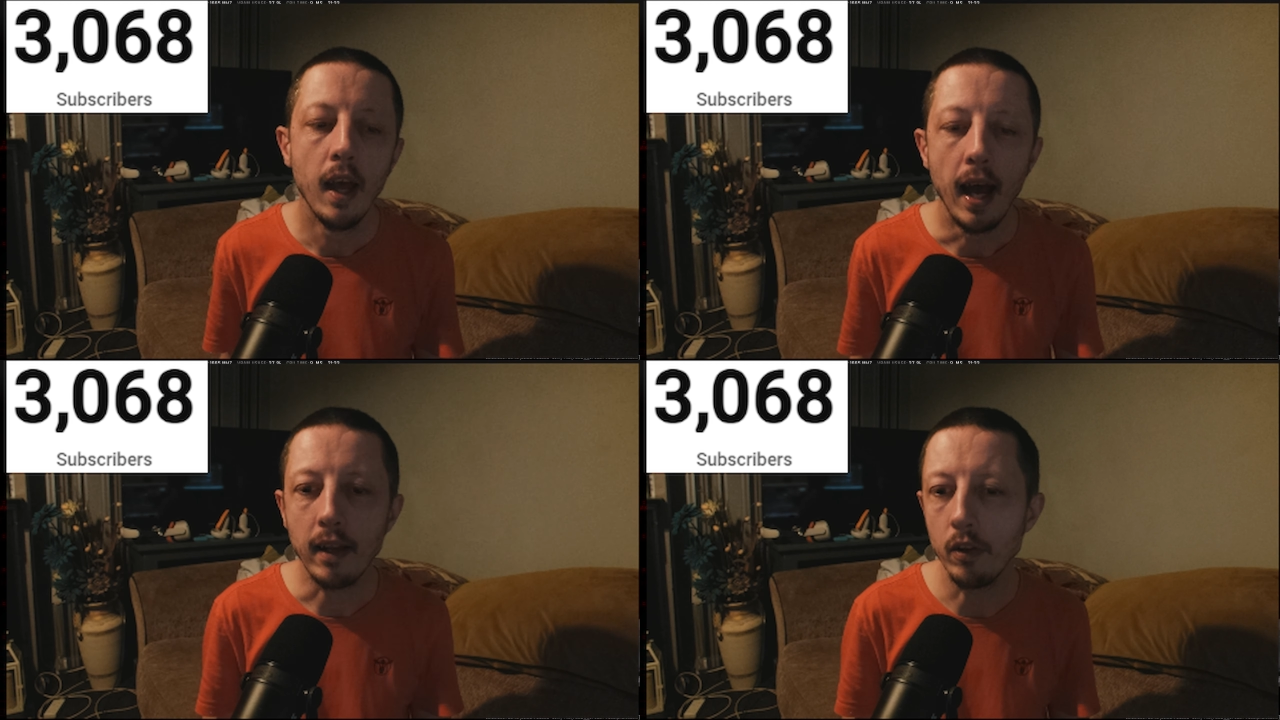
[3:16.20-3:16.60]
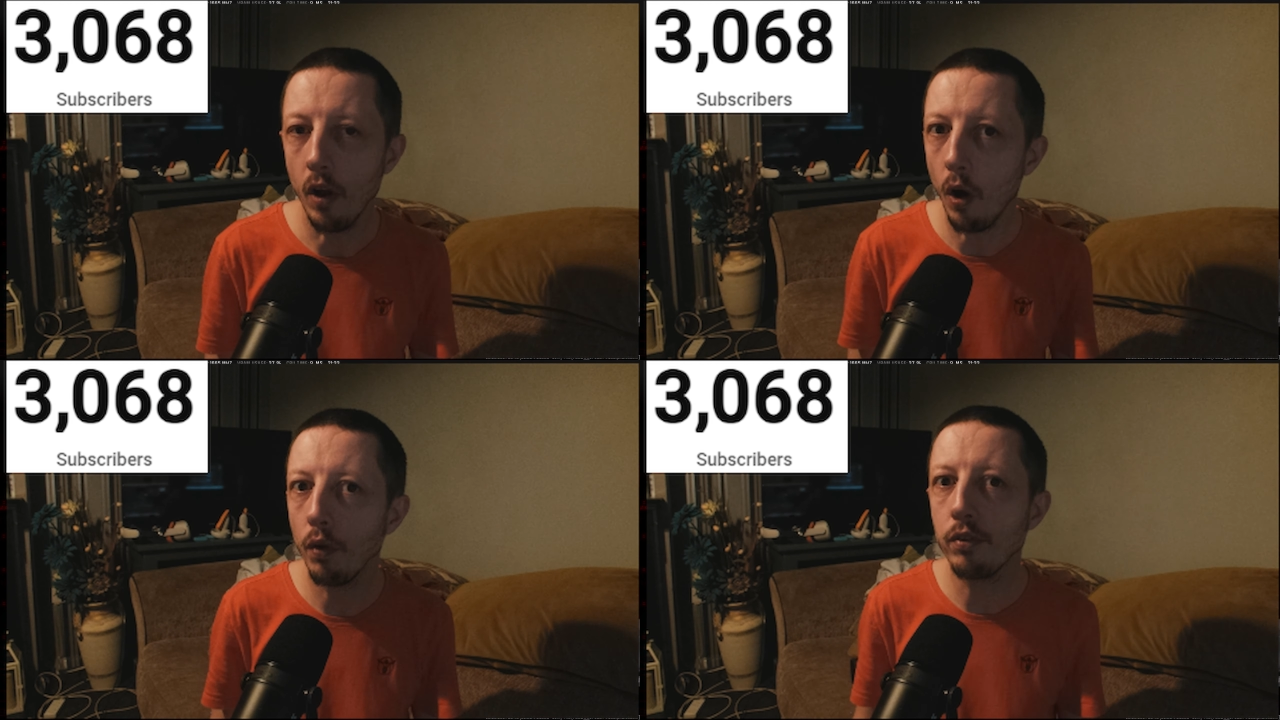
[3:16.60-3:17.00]
I can
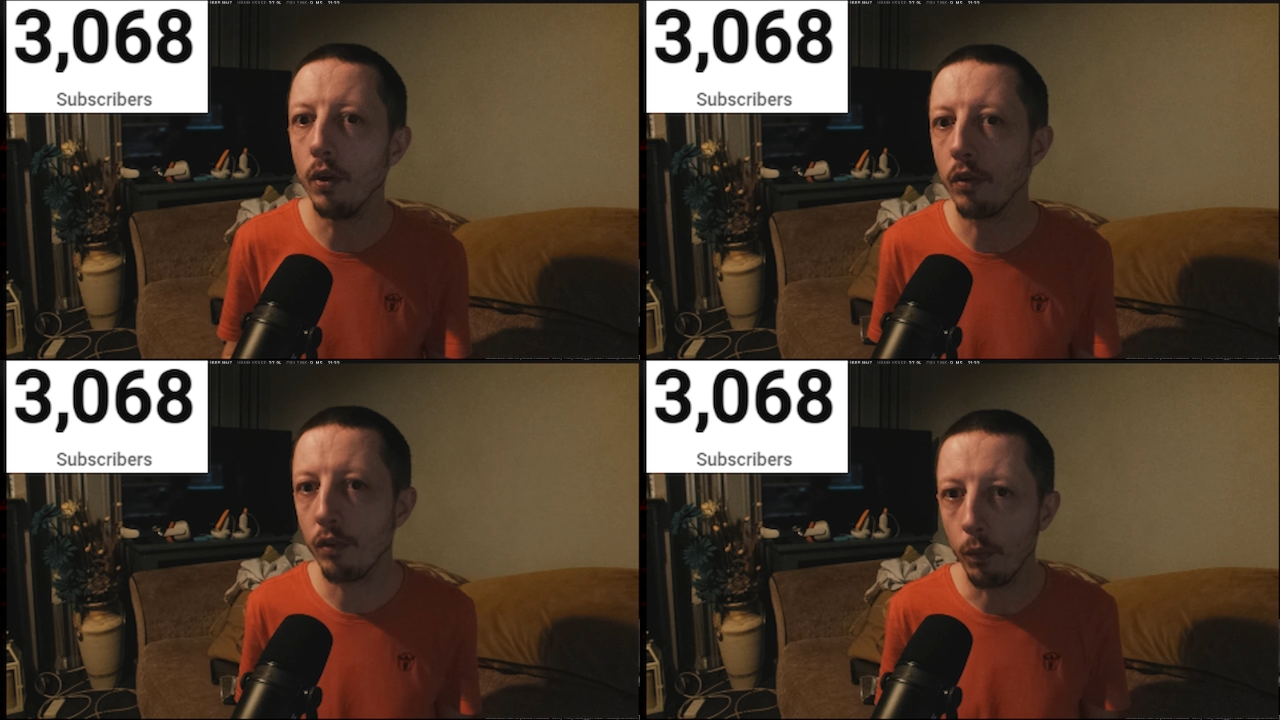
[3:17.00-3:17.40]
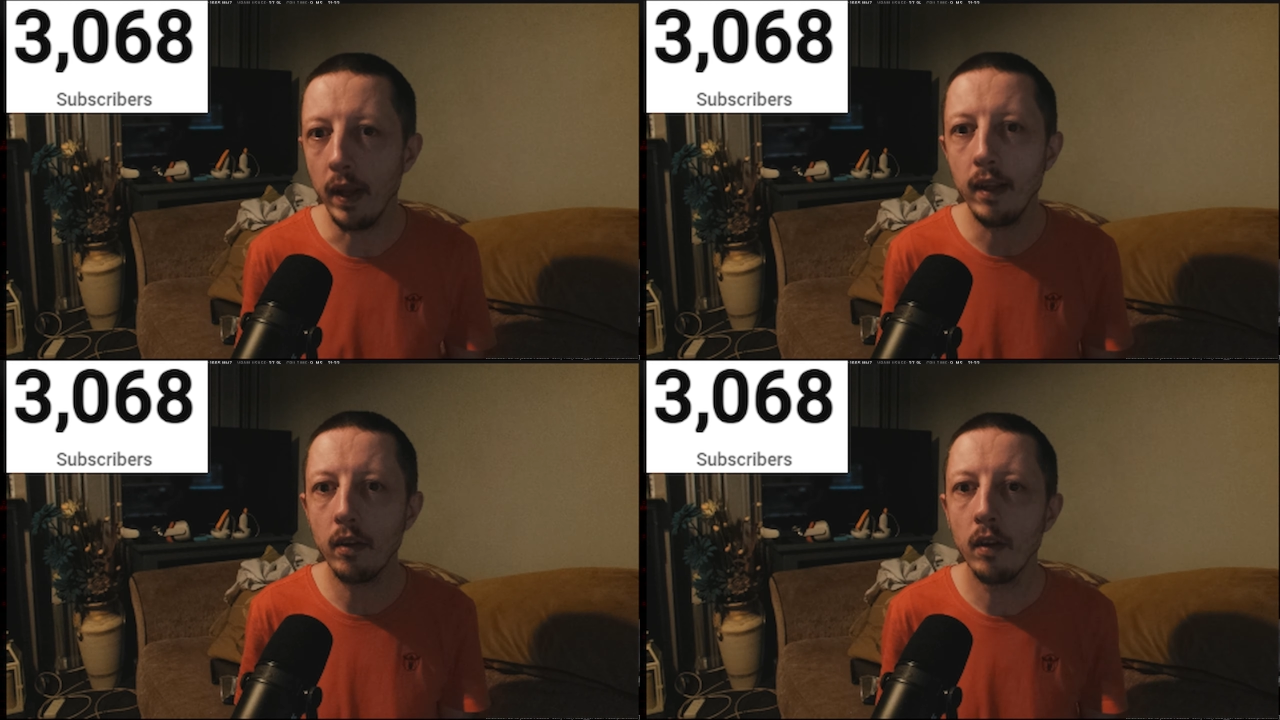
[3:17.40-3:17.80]
also
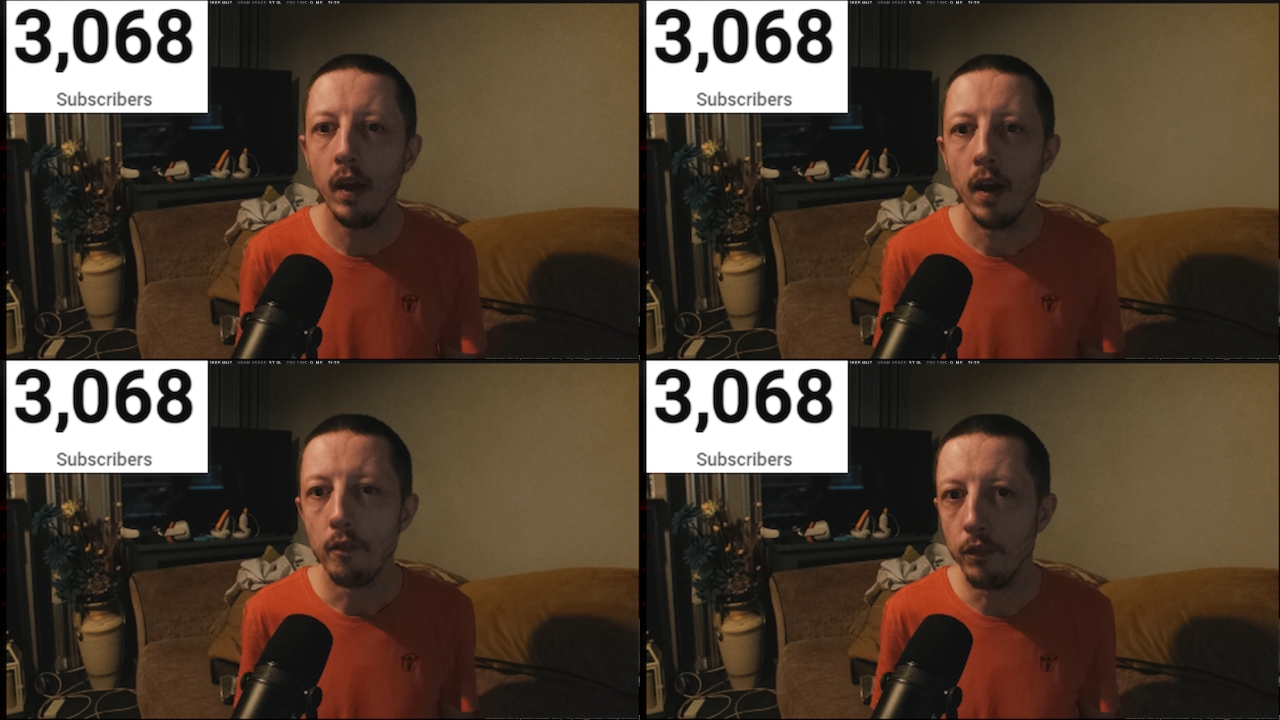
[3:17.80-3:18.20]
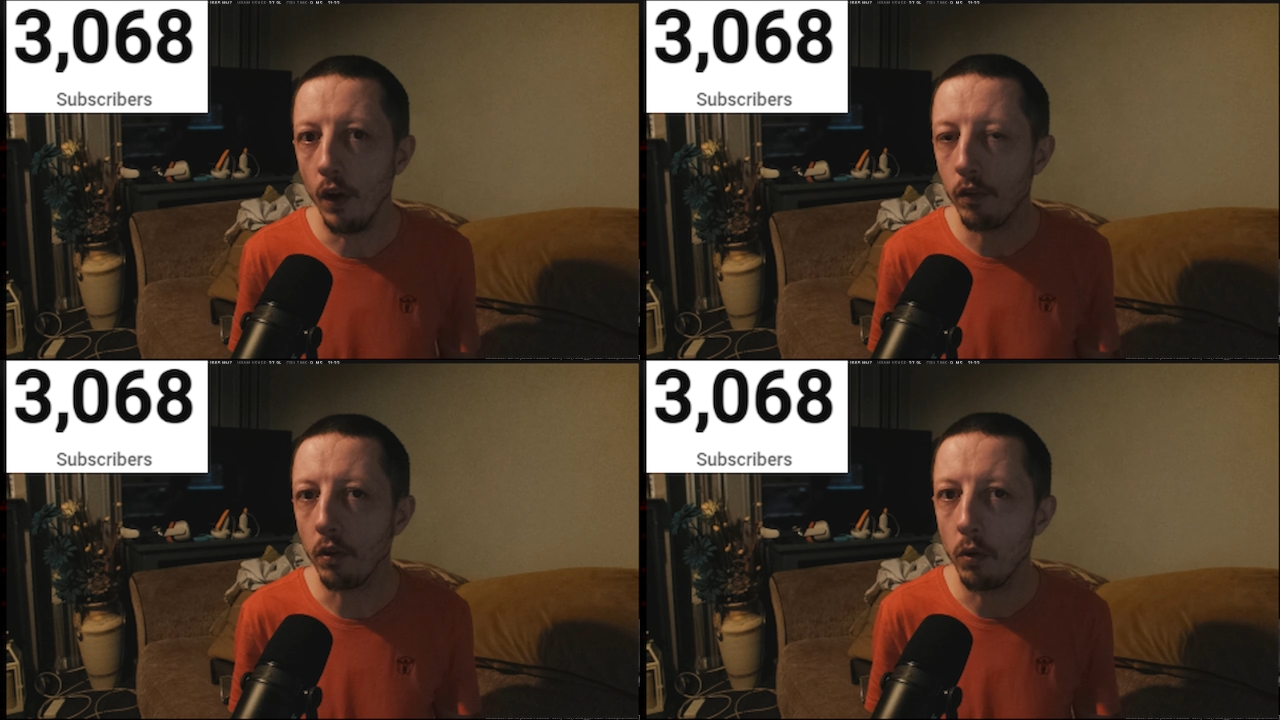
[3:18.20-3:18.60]
shrink
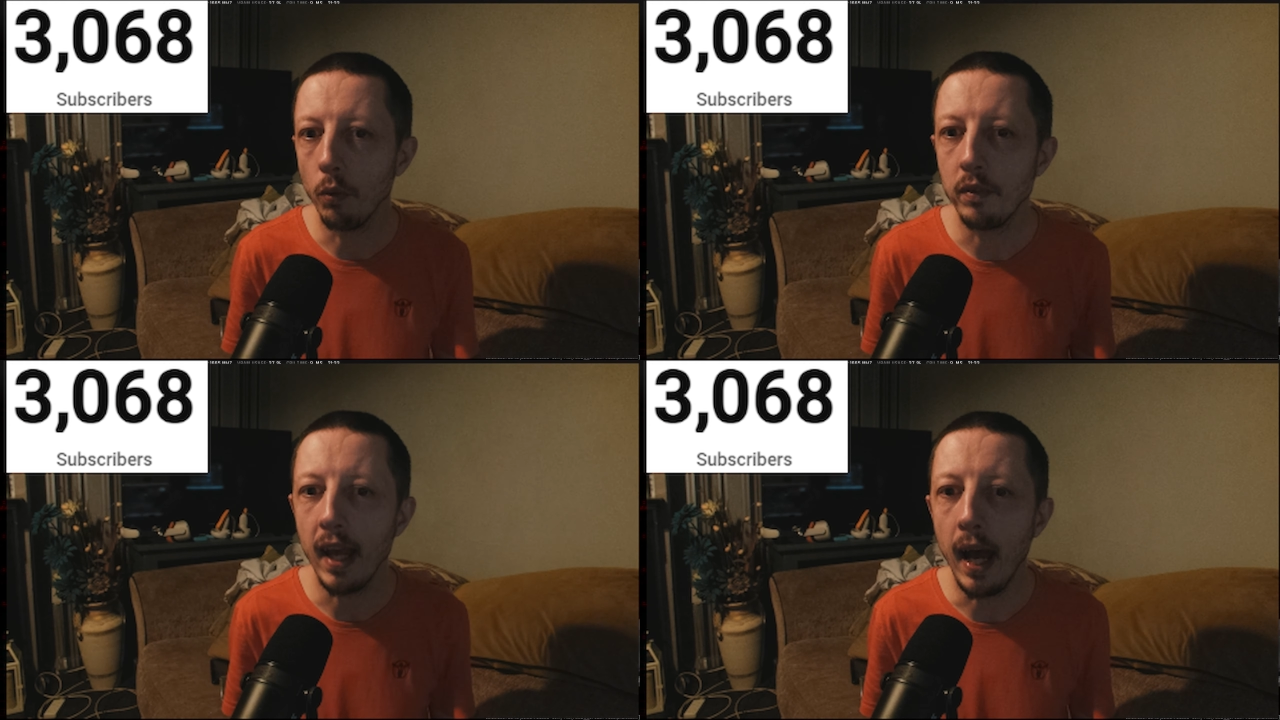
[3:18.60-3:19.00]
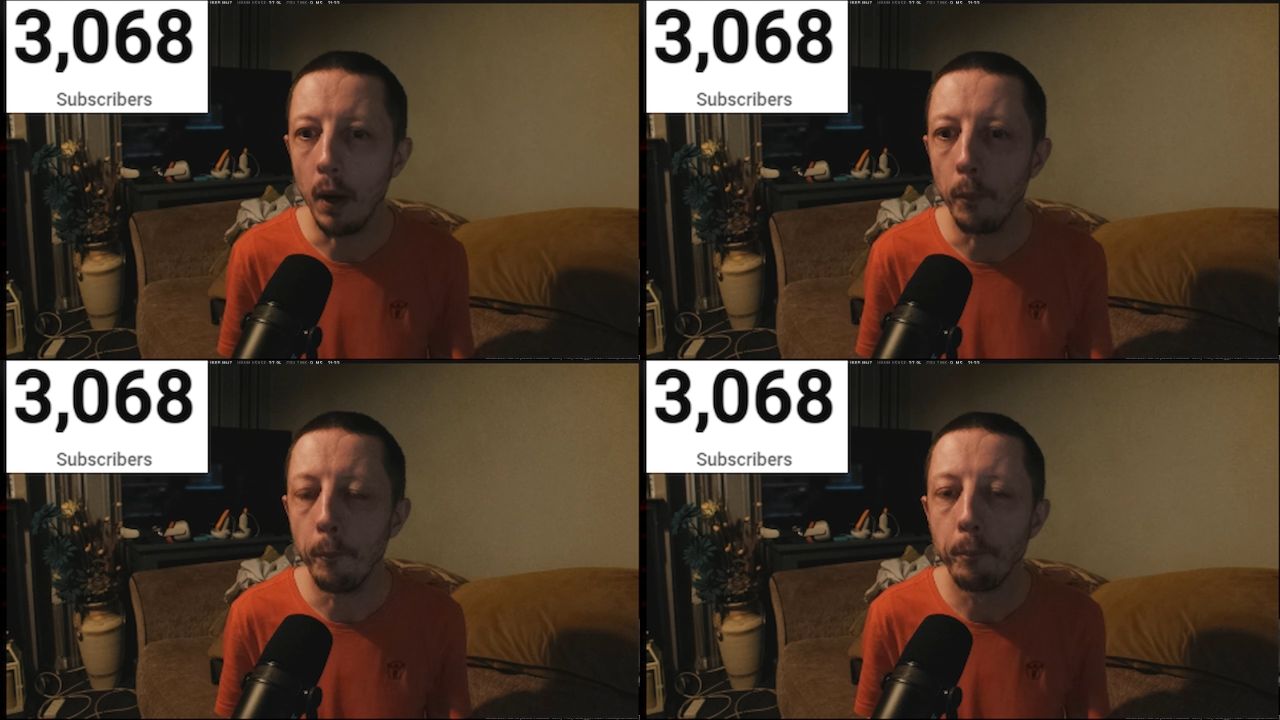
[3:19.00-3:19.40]
vertical
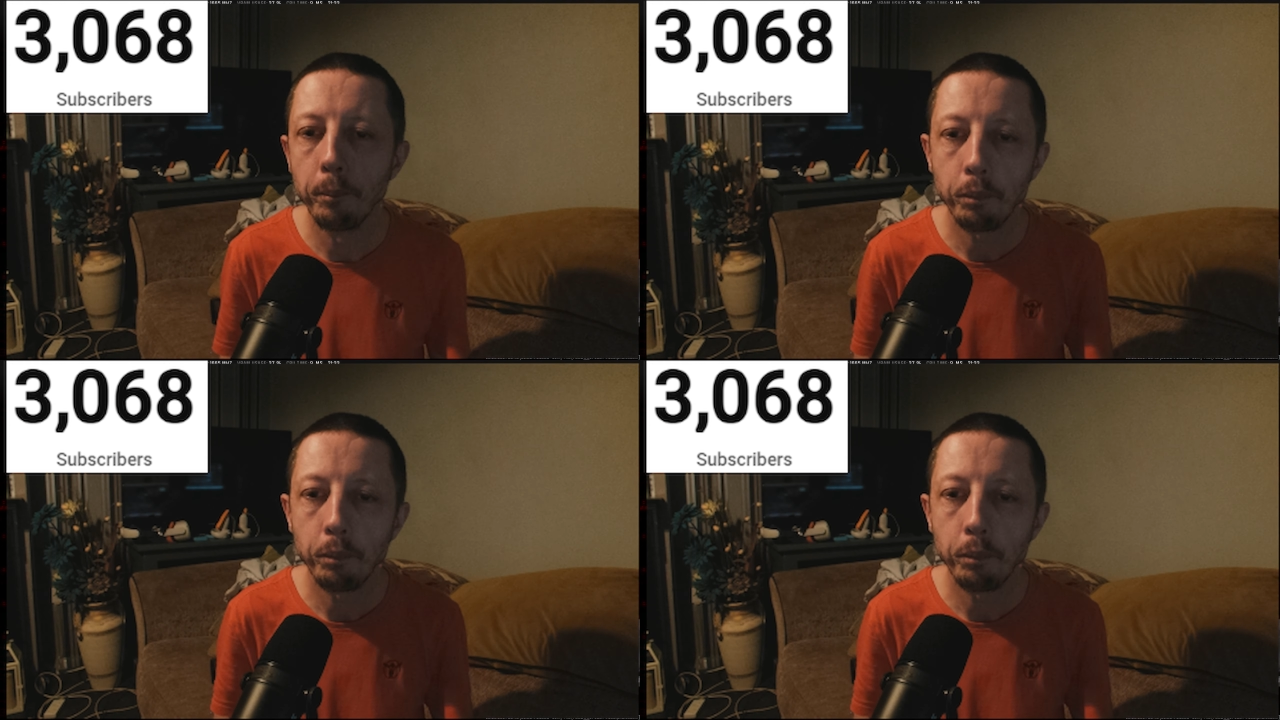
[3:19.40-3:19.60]
down